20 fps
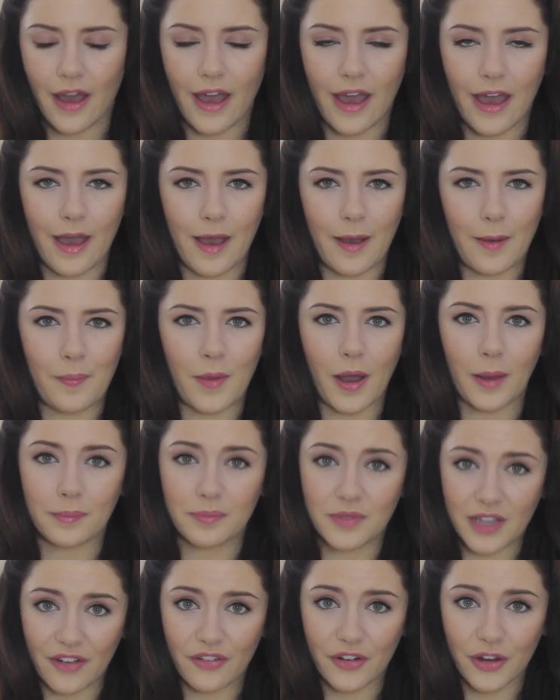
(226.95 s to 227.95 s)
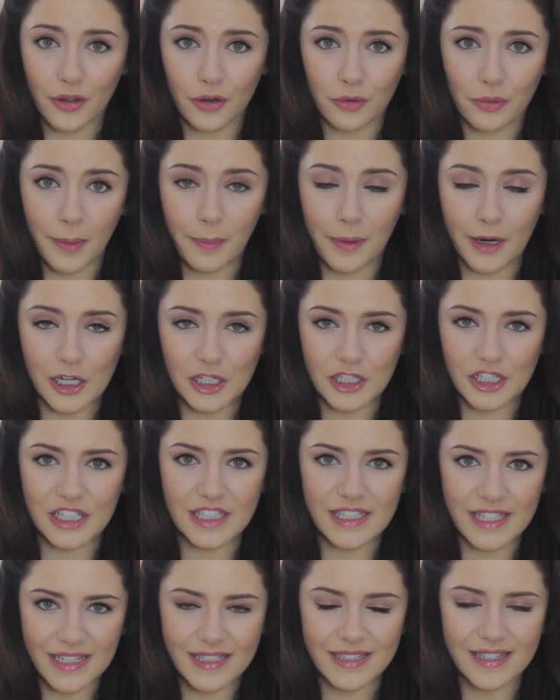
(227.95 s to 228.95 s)
I'm definitely going to repurchase
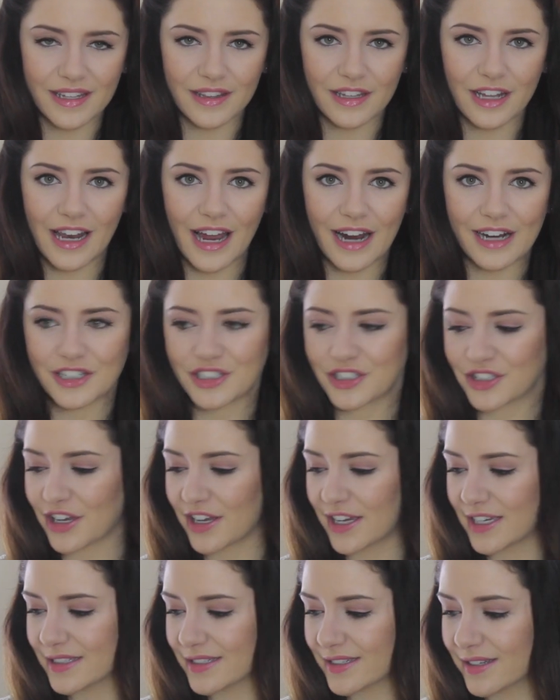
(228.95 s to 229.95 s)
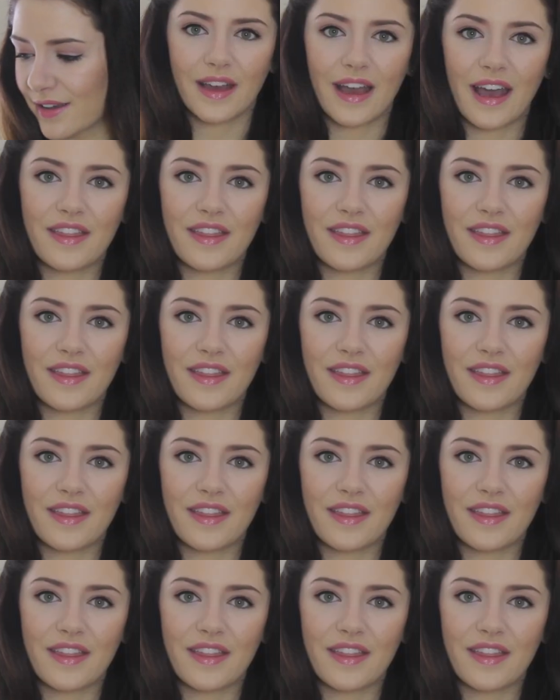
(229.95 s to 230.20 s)
this in the large size.